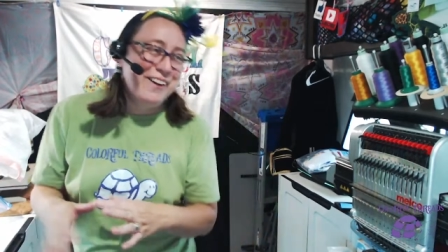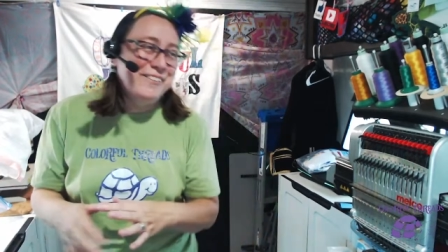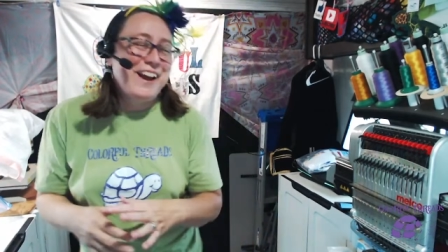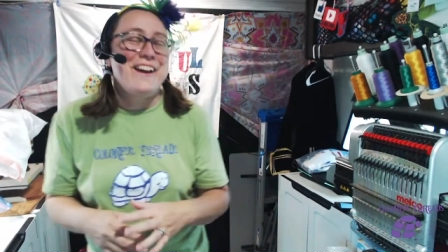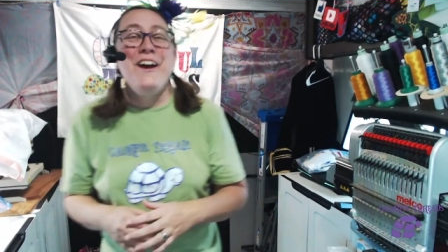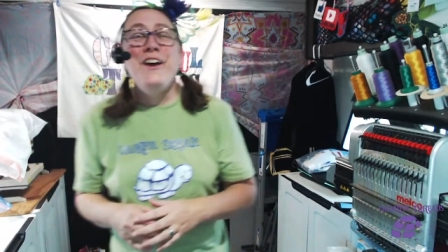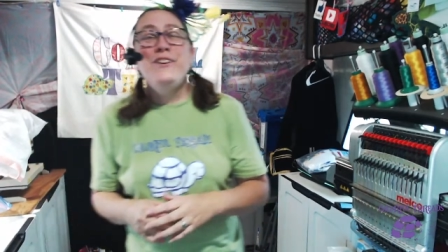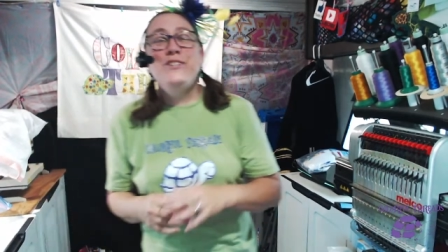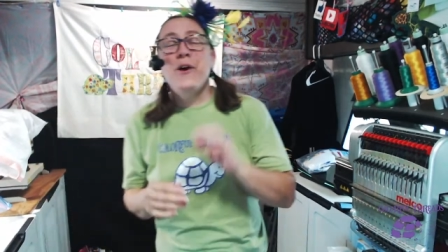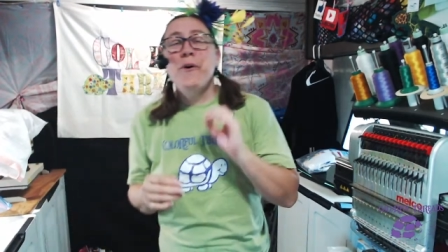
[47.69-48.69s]
Okay,
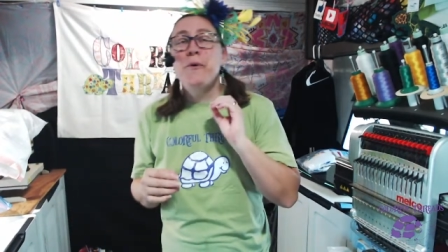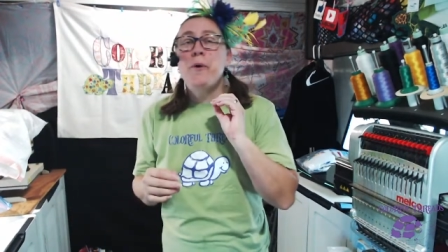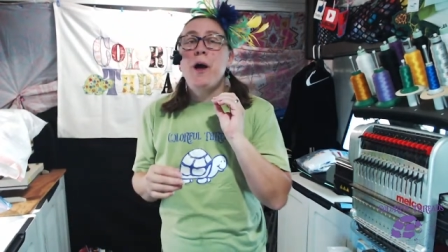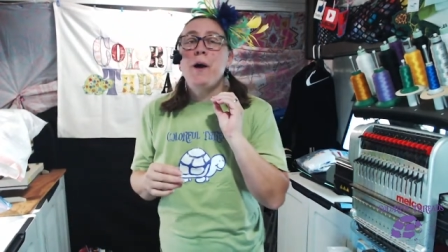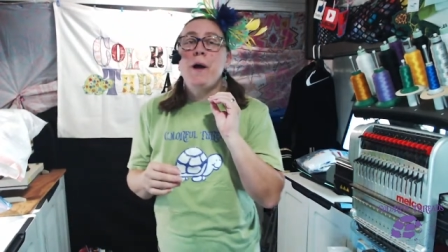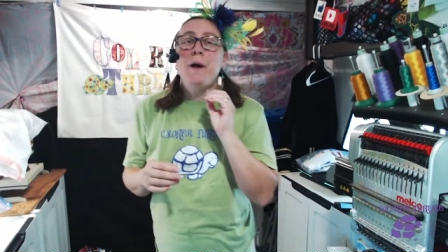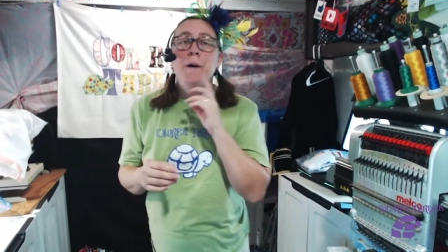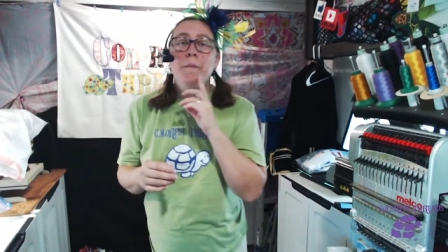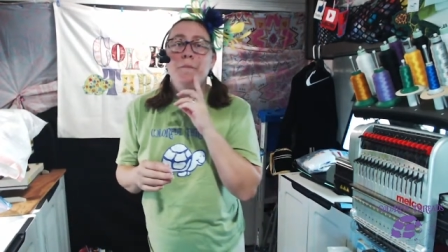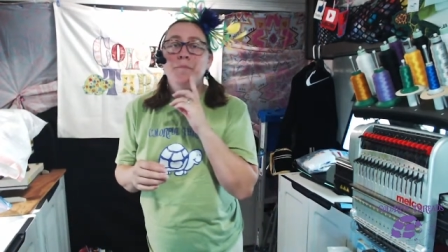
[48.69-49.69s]
so
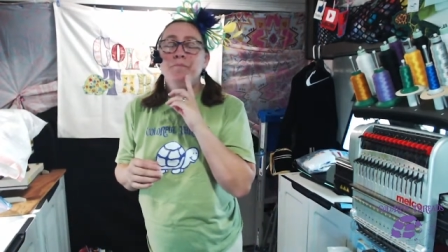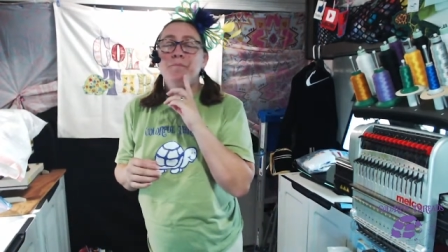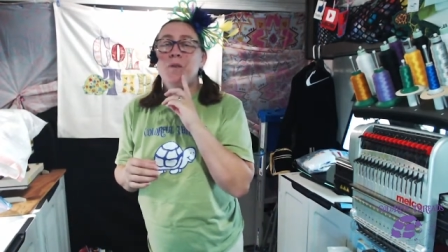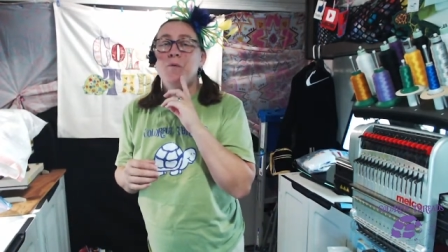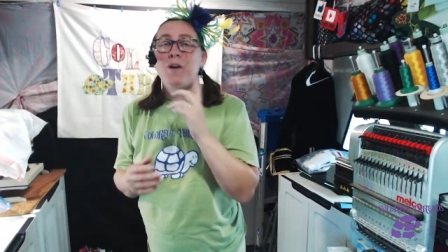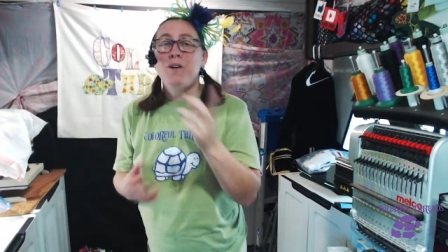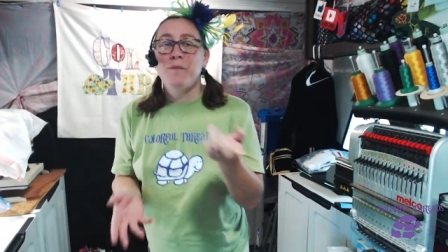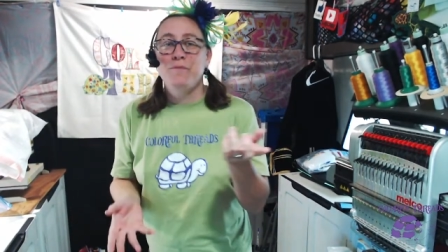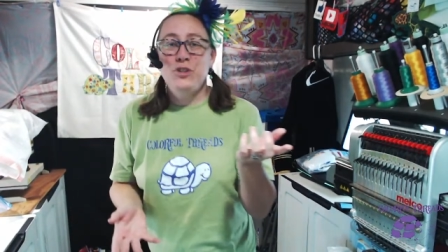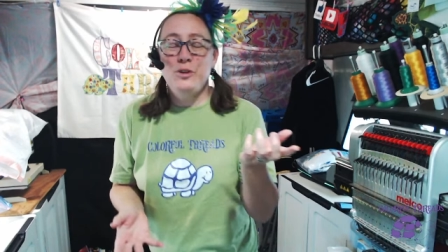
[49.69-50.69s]
um,
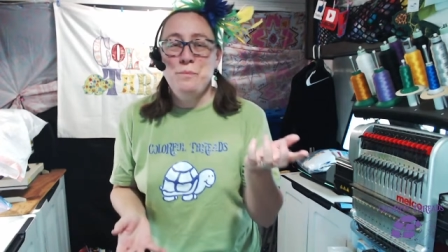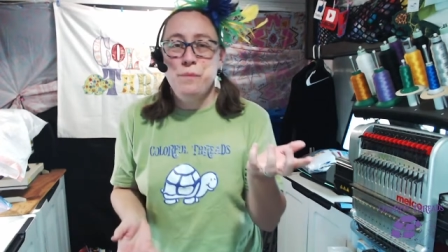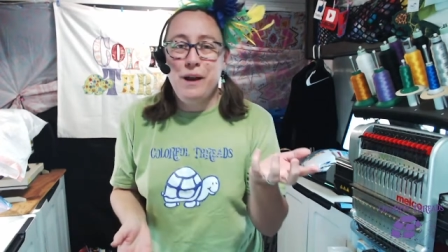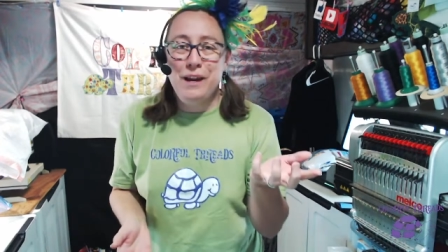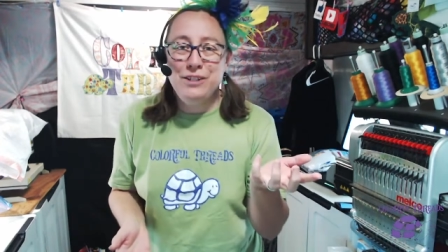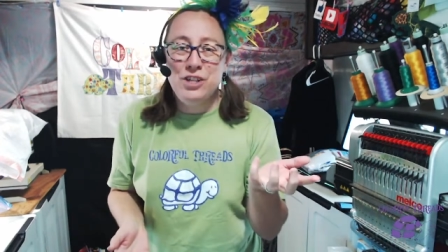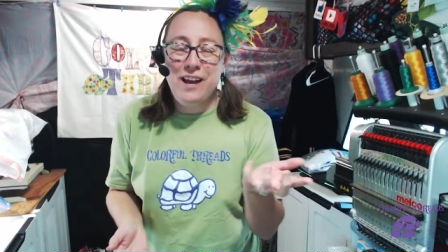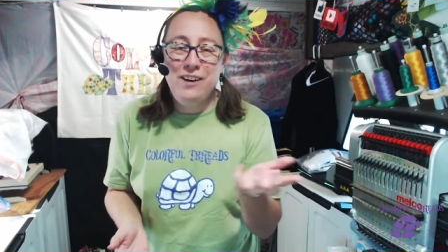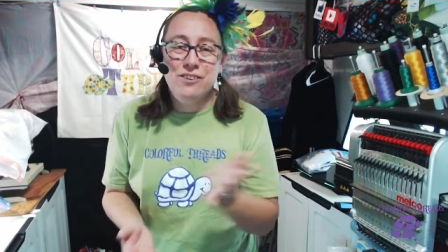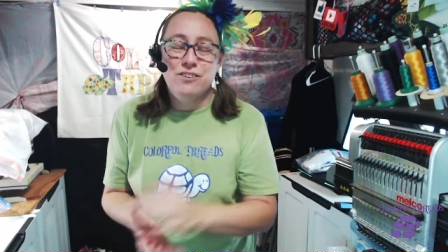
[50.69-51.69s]
welcome to my
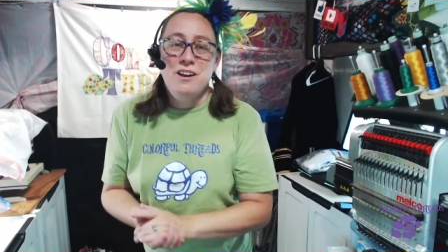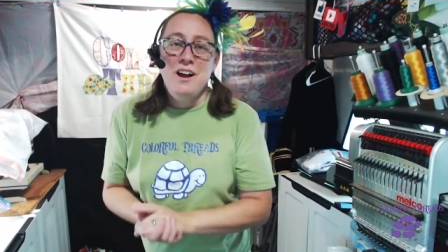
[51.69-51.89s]
channel.